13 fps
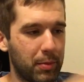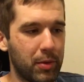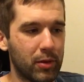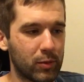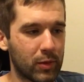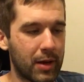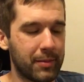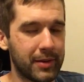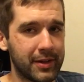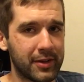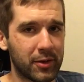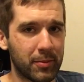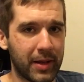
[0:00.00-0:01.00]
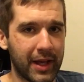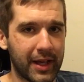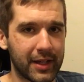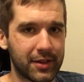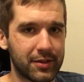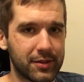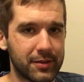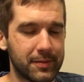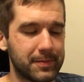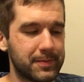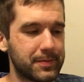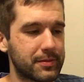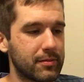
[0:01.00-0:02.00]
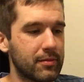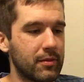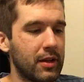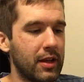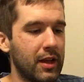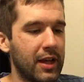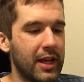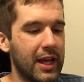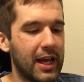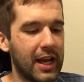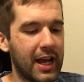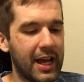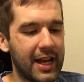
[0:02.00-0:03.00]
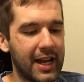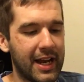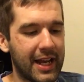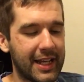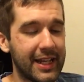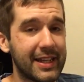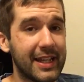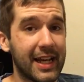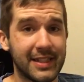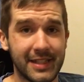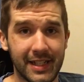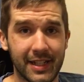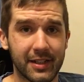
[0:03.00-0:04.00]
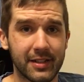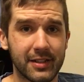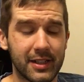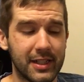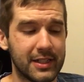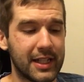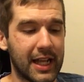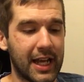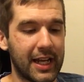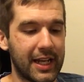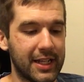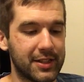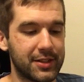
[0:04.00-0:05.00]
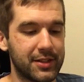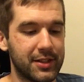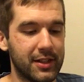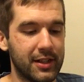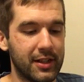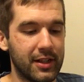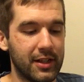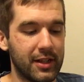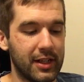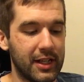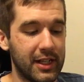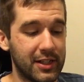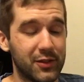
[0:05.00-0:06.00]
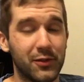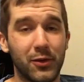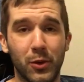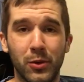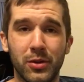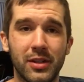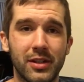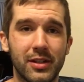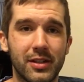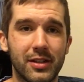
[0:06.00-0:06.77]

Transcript: put ramen in their bags. And I get the idea is that it's food.